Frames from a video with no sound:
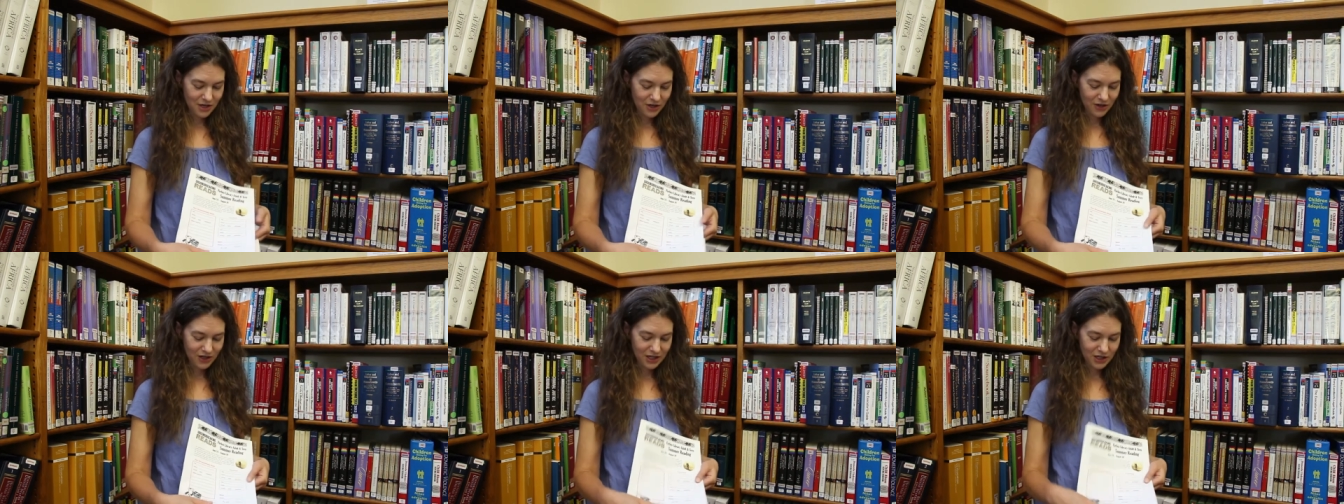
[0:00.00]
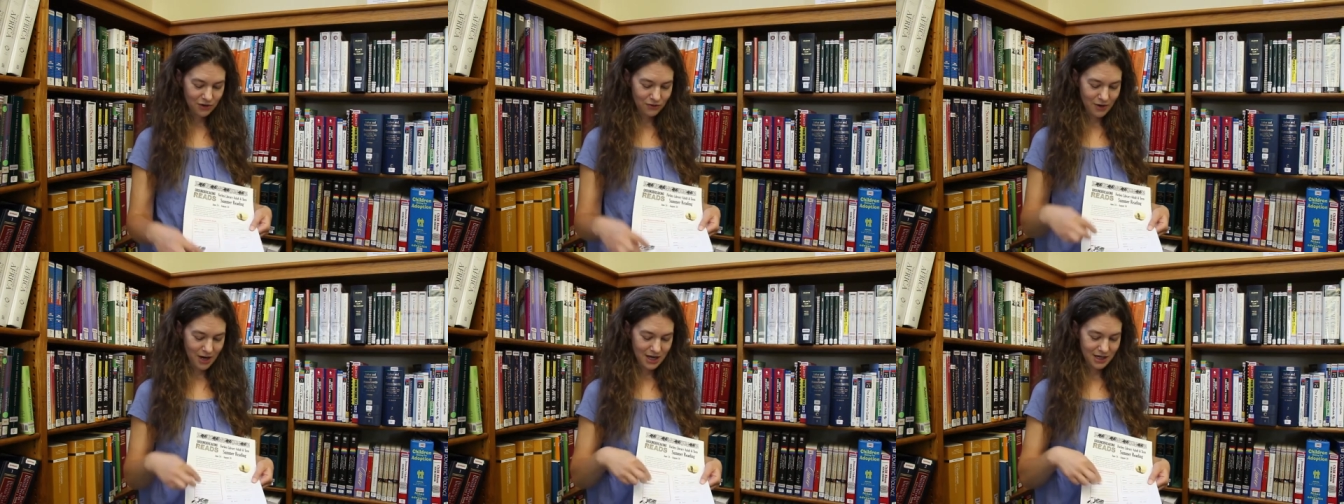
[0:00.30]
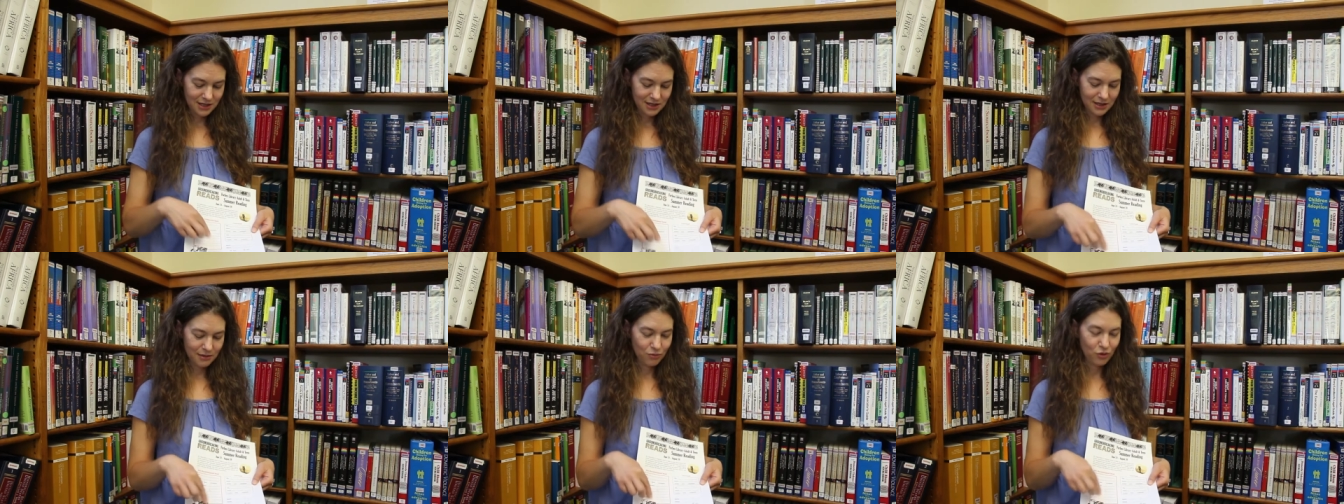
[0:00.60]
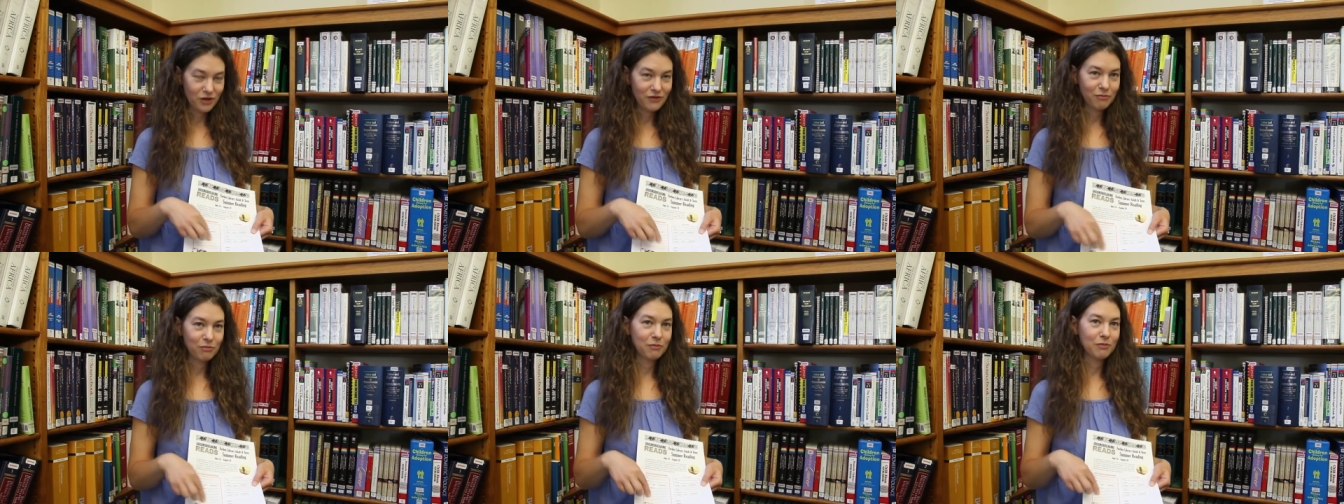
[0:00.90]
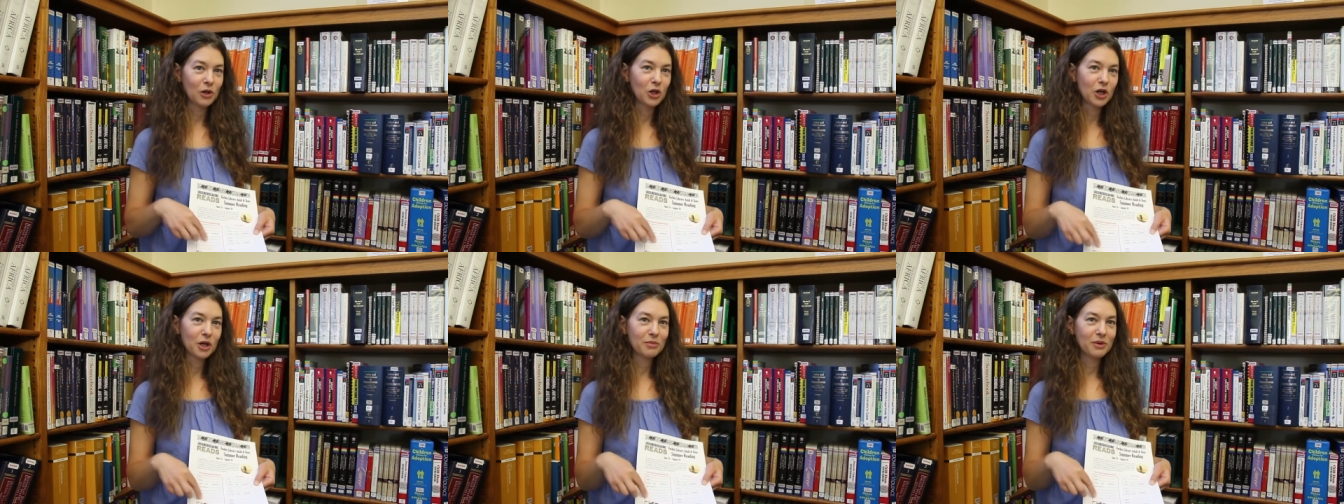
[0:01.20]
You need to write us a brief
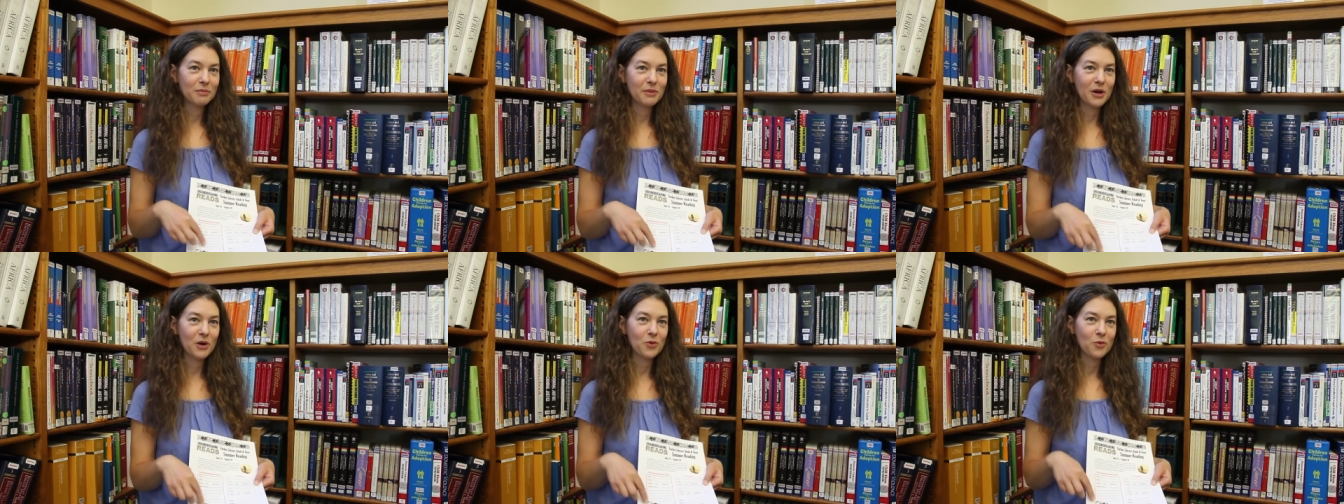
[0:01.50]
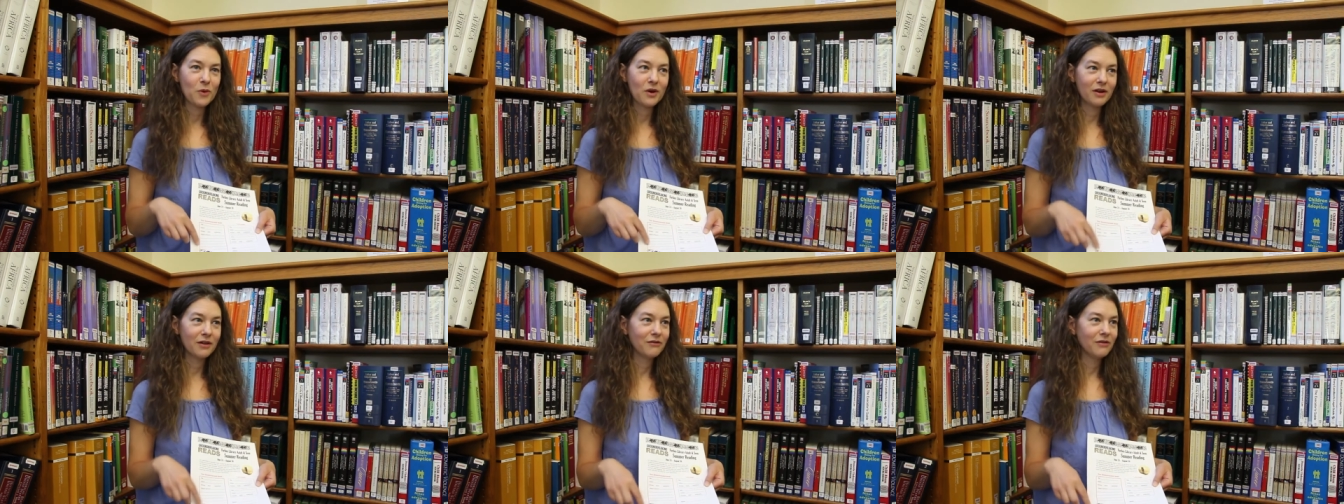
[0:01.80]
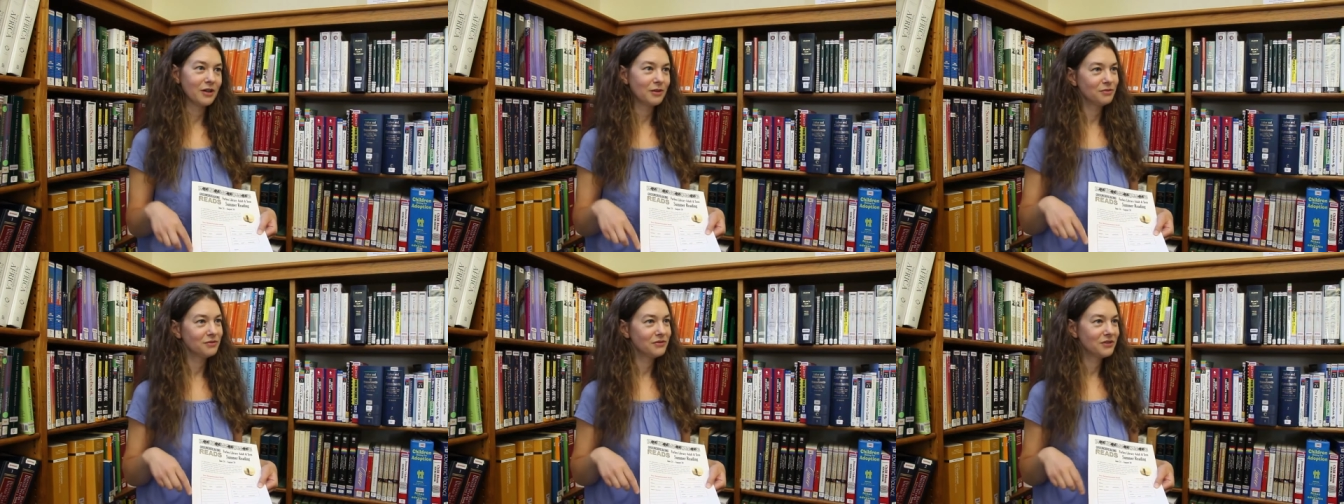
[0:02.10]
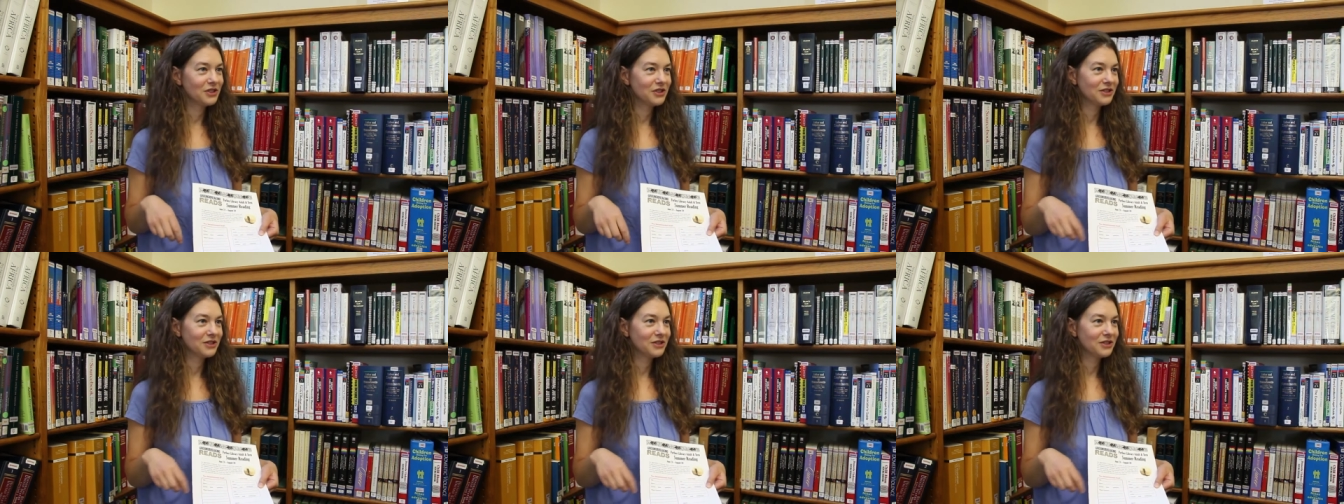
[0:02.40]
blurb about one of them,